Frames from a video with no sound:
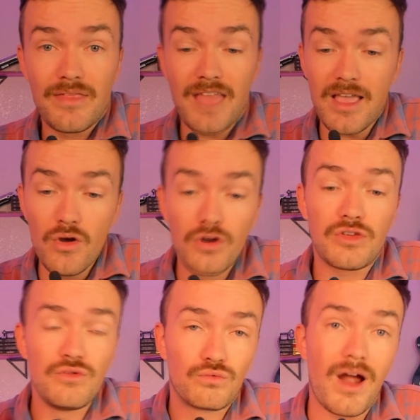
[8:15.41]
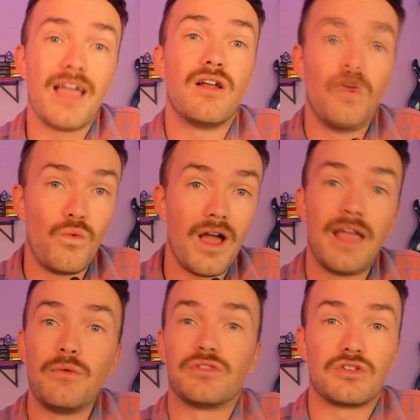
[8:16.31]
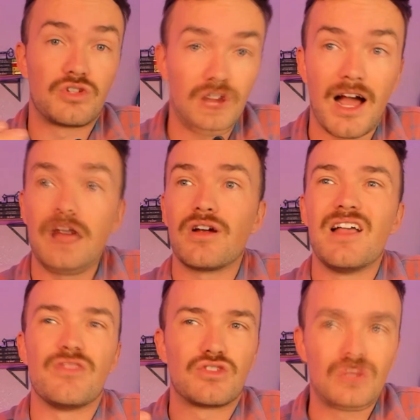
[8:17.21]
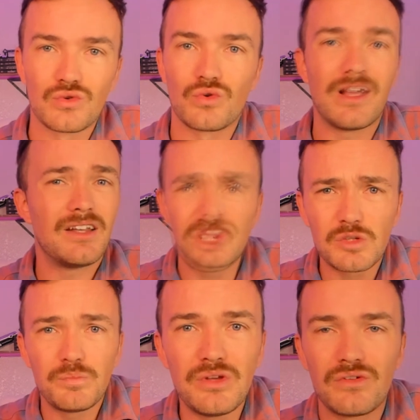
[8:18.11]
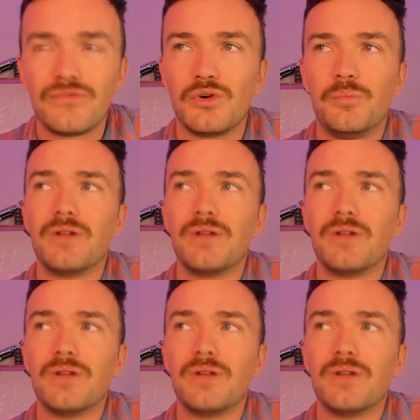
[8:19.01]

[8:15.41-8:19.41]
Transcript: and they hook you right away with the Shire and the story, and it's just beautiful.